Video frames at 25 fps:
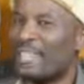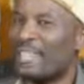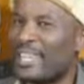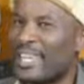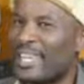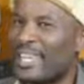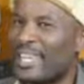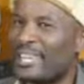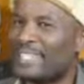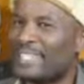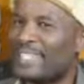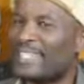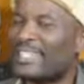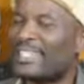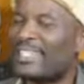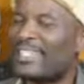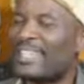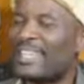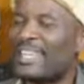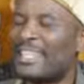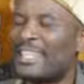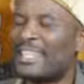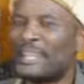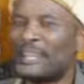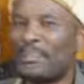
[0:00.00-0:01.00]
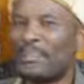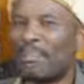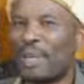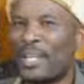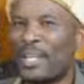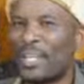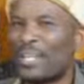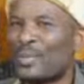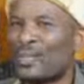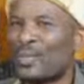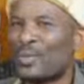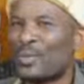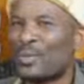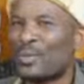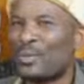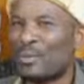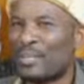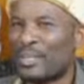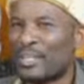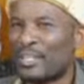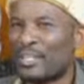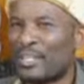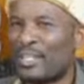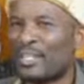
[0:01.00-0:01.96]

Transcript: there. It's a sad place to be.